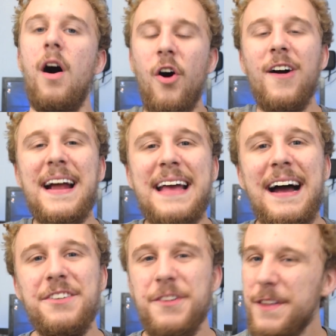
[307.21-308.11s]
All right. Alright
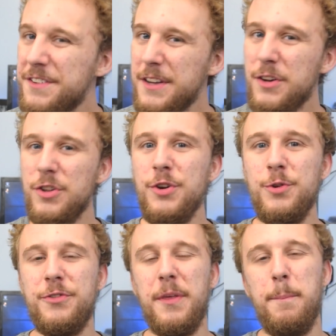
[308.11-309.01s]
guys, so this
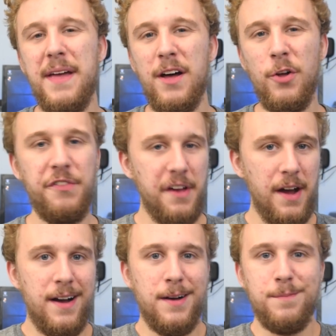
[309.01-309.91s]
concludes the build.
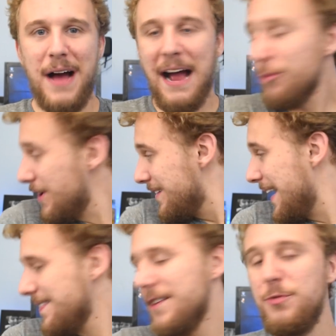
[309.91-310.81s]
Um, I really
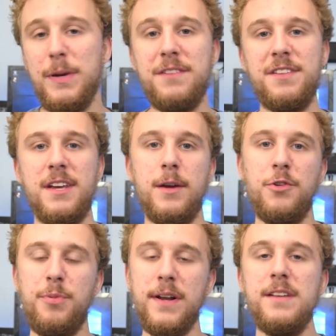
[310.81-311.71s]
like this PC. It
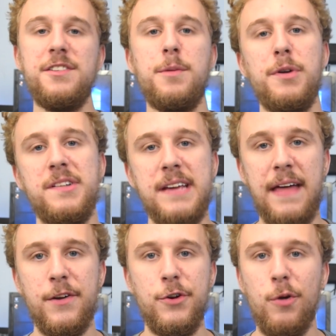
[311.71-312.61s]
was pretty easy to put
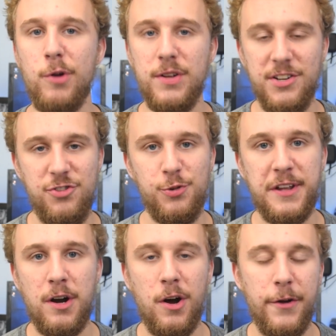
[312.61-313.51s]
together, no real issues
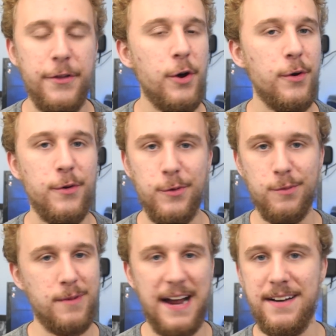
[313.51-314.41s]
at all,
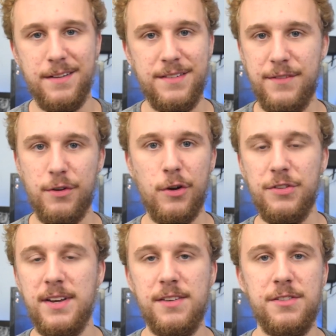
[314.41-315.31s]
no kind of
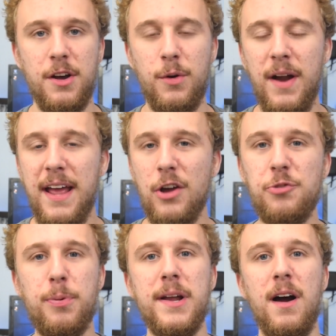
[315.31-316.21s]
difficulties, so it
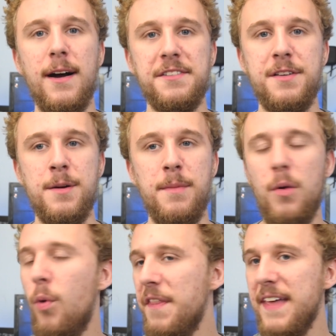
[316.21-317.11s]
was pretty awesome.
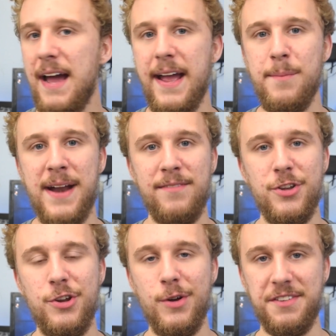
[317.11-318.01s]
One thing I am going to have
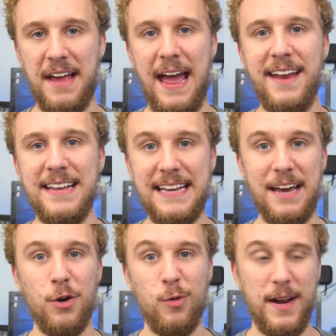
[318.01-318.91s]
to do, because I had to
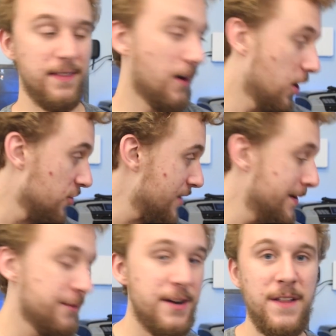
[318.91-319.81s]
ghetto rig the hard
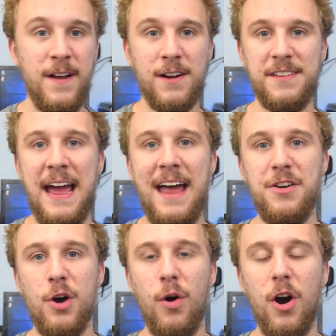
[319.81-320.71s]
drive to fit in there, because I
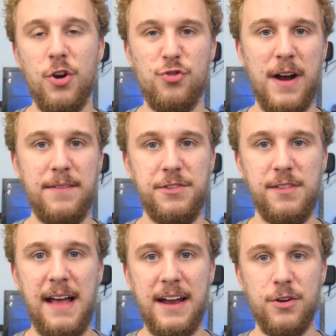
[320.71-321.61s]
had no hard drive
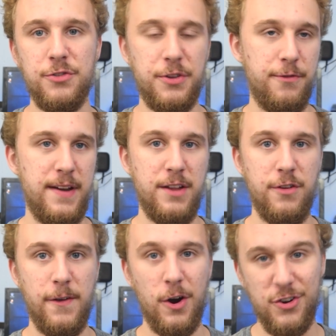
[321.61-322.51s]
sliders to fit
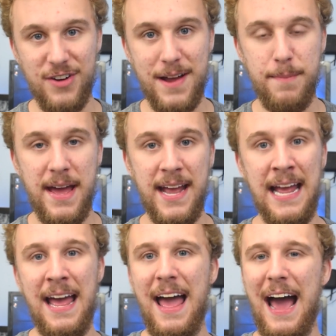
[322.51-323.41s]
into the hard drive
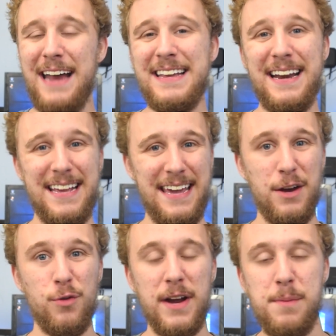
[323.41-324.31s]
bay, I had to kind of
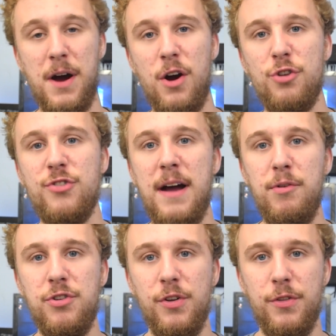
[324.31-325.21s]
ghetto rig my hard drive
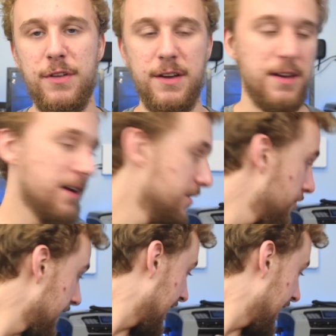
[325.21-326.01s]
into the, into the